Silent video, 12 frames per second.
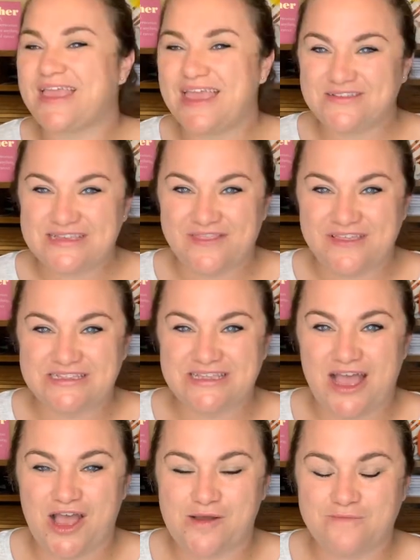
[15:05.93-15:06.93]
It was at this
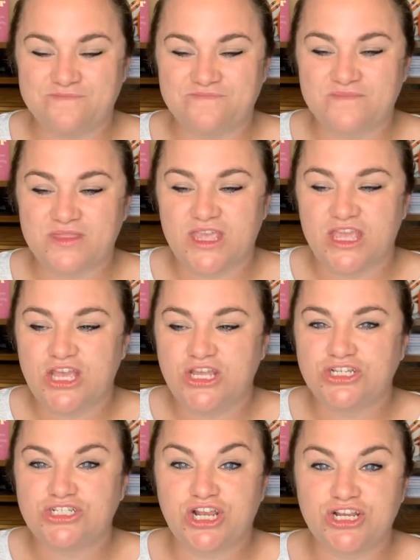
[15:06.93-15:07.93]
um,
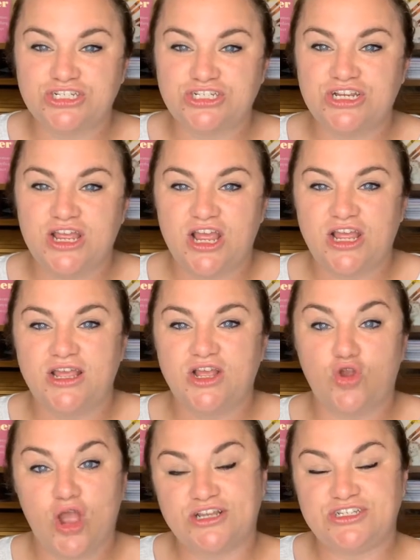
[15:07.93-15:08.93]
church
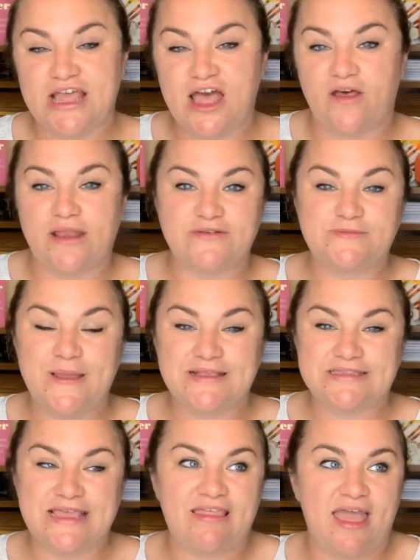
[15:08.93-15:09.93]
garage sale and it was
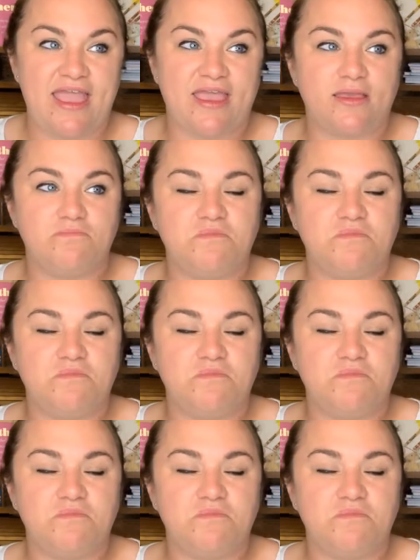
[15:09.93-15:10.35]
basically like,